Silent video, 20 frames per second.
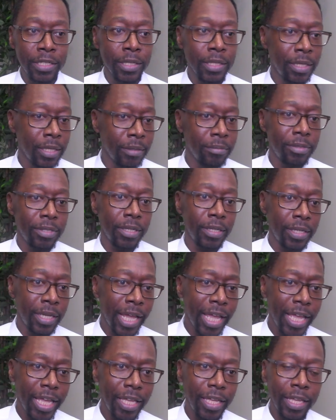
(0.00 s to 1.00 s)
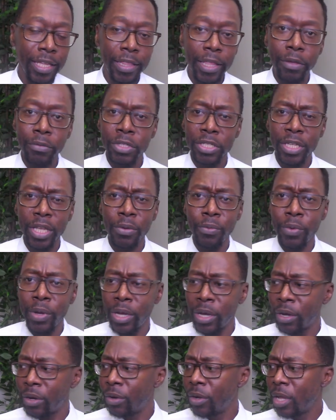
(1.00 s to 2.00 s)
to them today, and they will say,
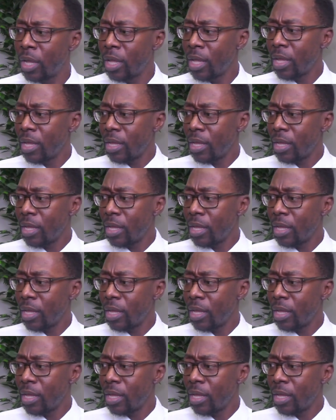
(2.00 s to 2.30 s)
well,